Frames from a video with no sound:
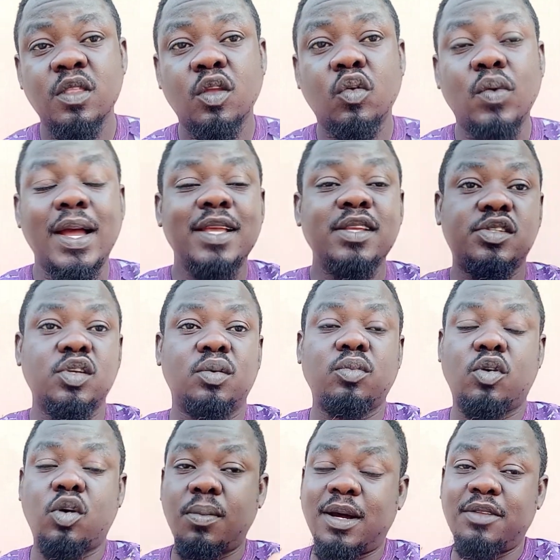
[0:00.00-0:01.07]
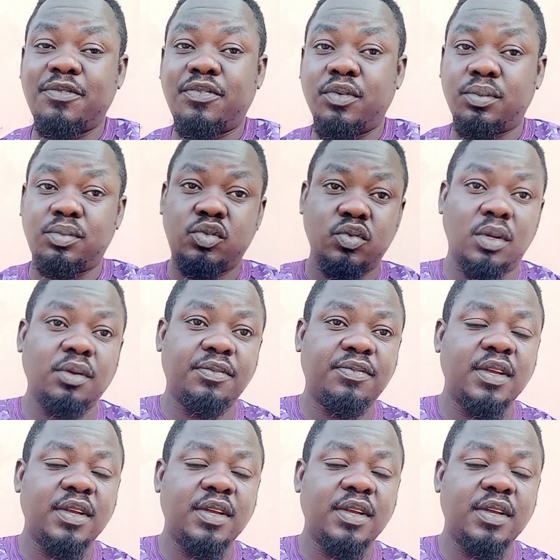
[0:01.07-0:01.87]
while some come out from 12